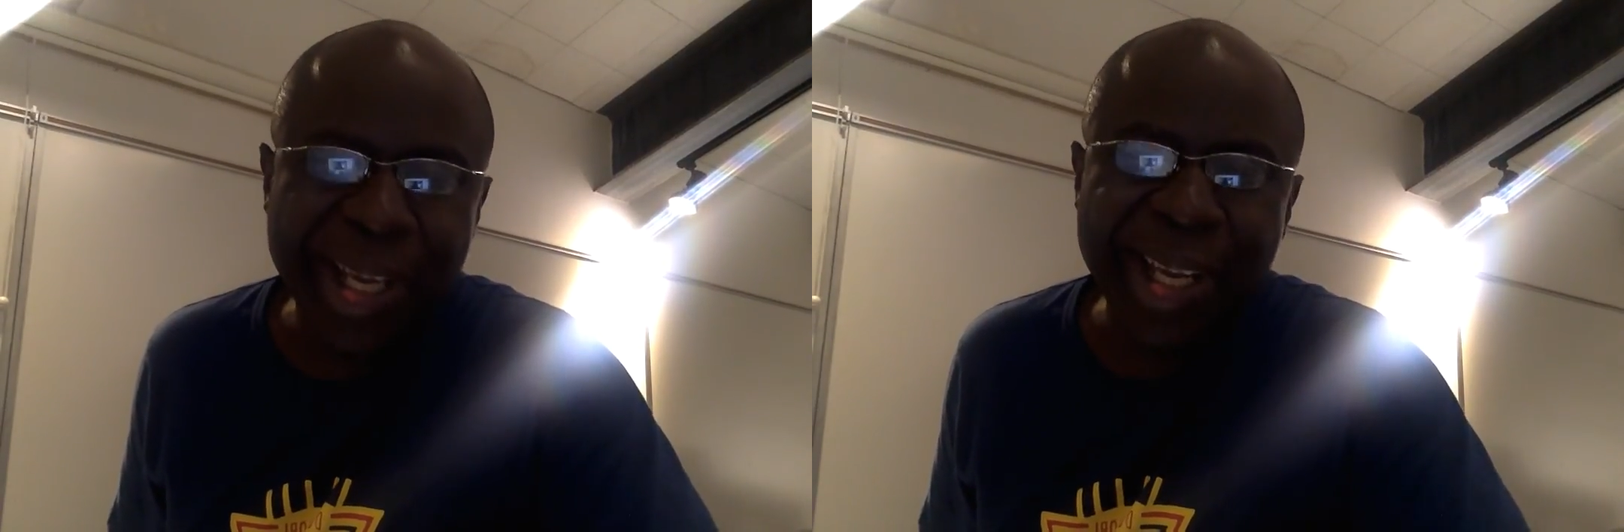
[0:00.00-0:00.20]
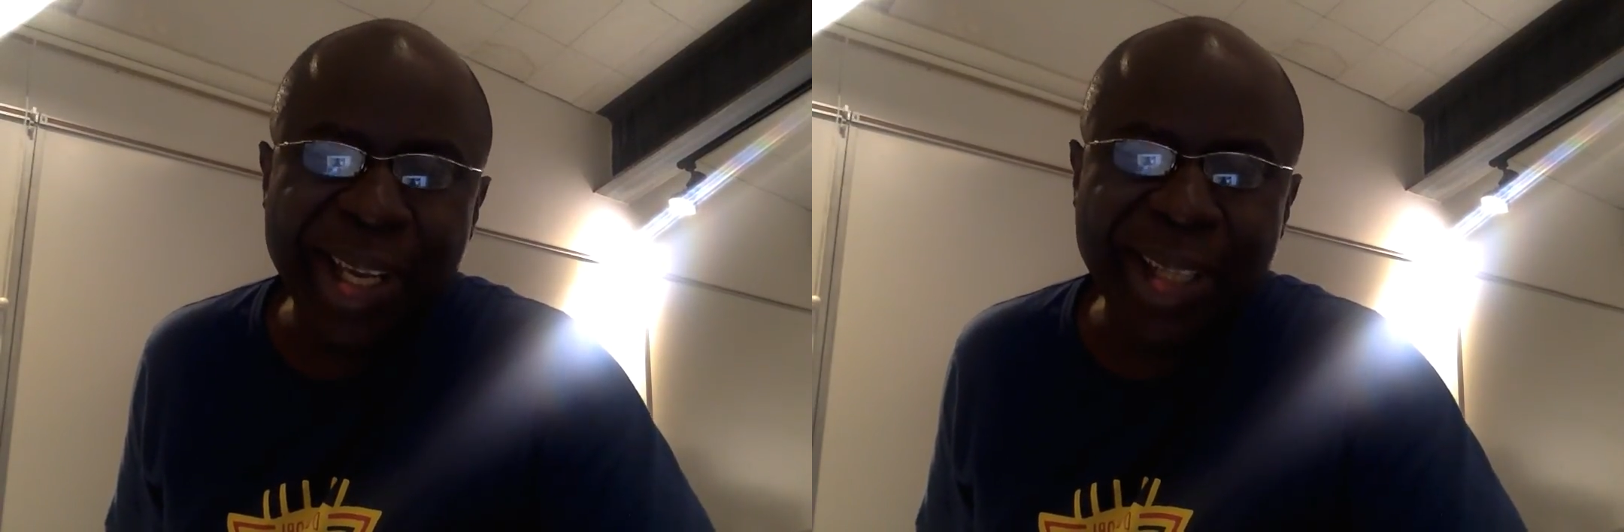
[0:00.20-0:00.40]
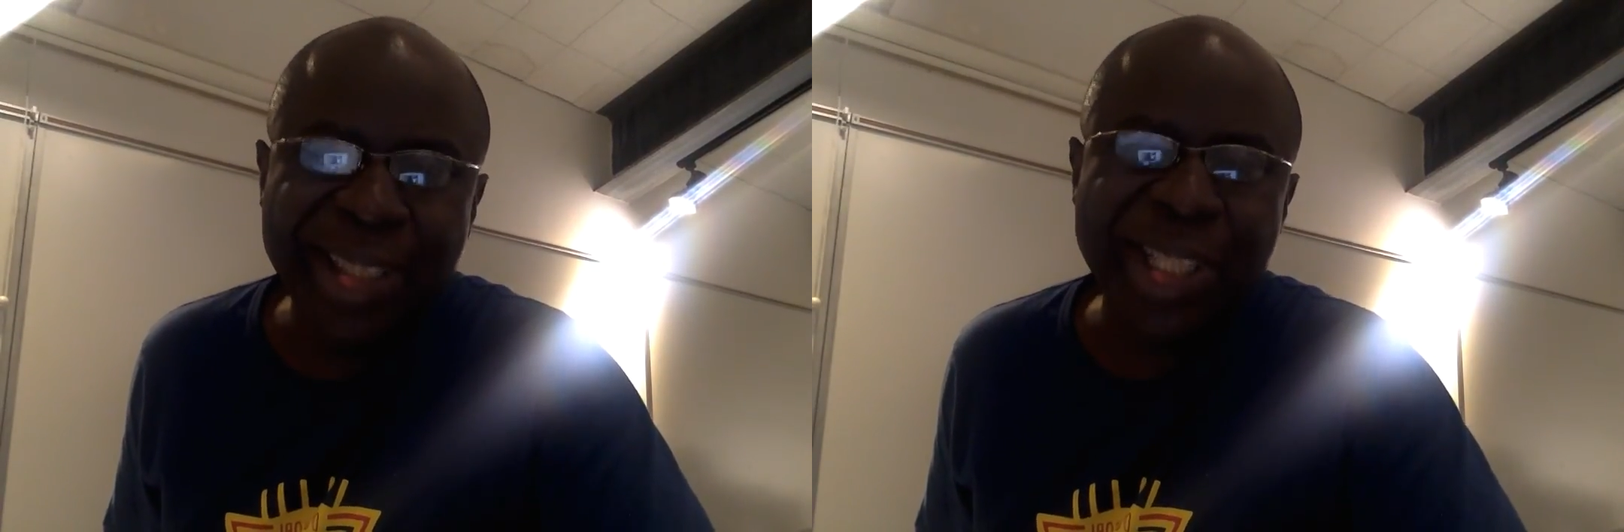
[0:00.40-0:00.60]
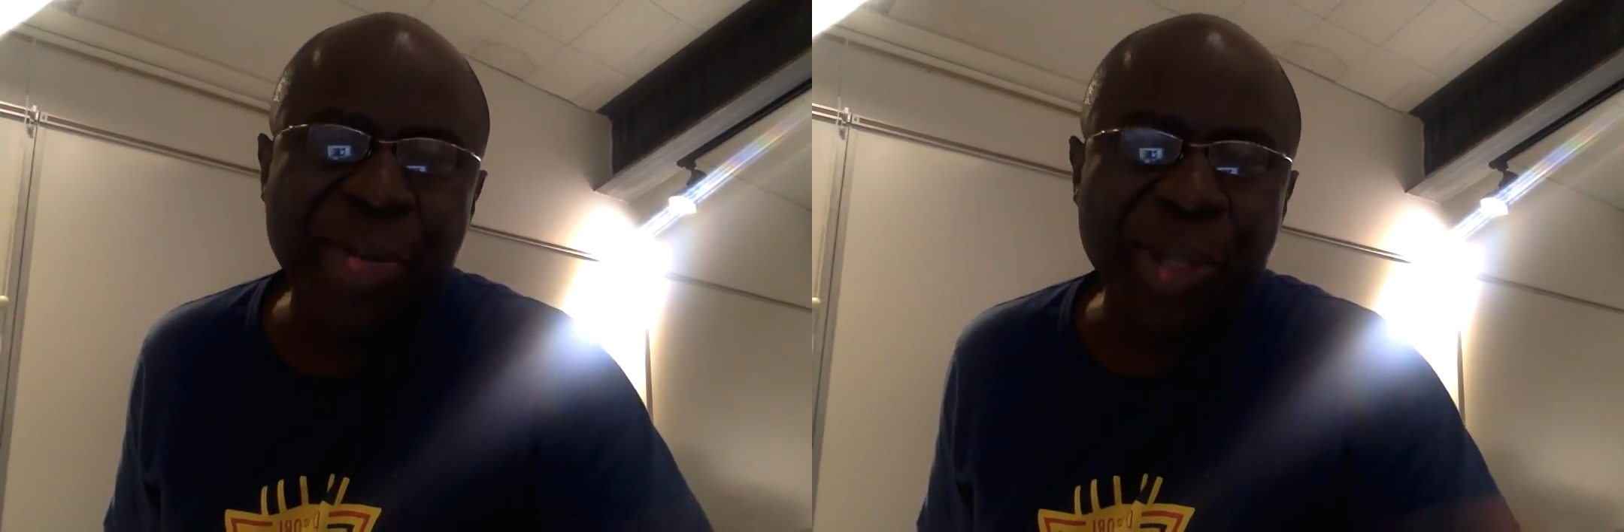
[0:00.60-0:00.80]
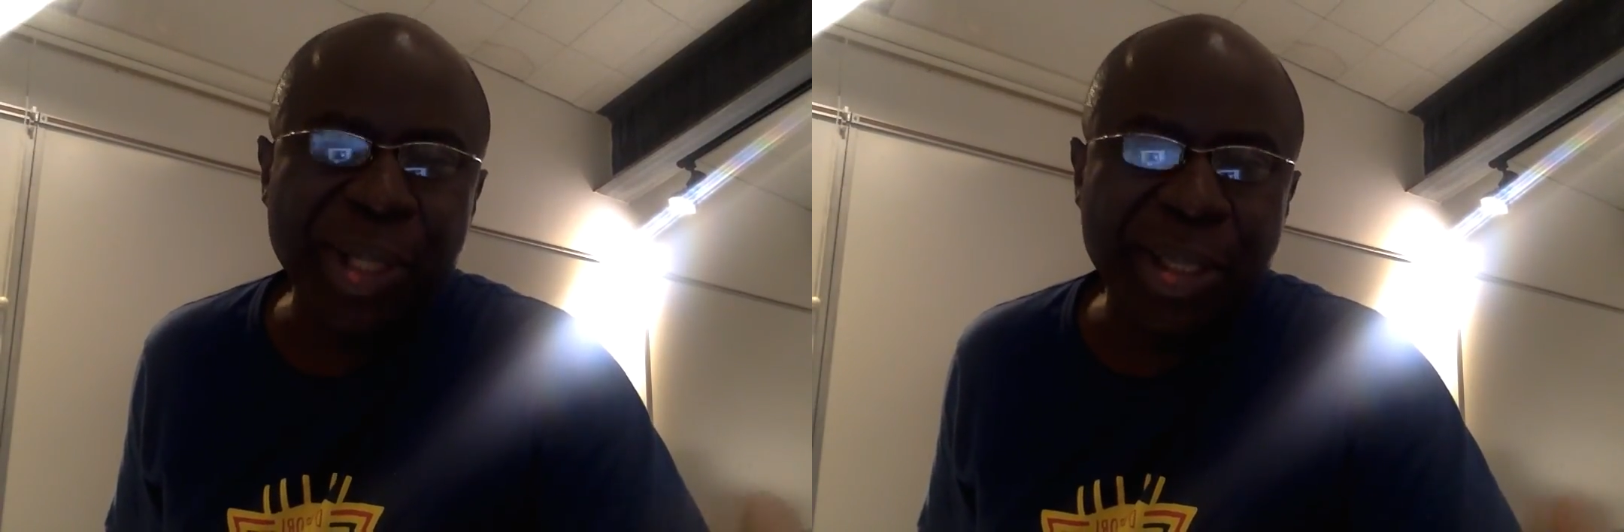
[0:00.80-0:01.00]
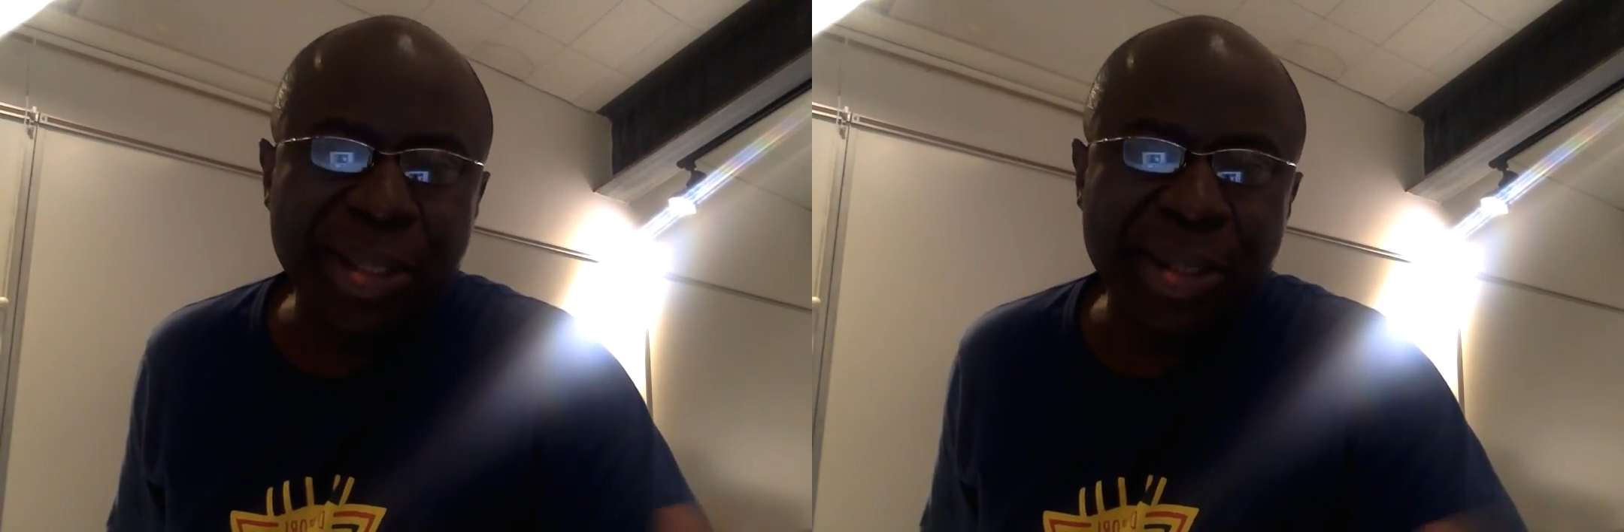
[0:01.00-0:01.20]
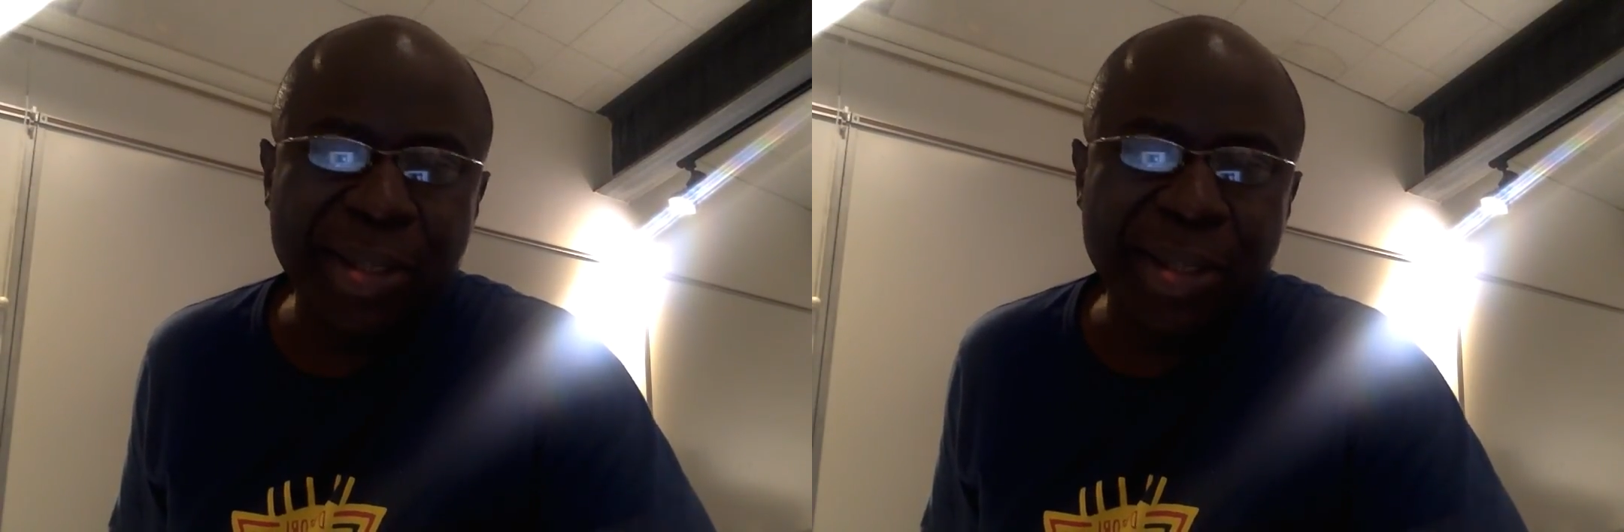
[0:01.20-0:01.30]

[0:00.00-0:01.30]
a series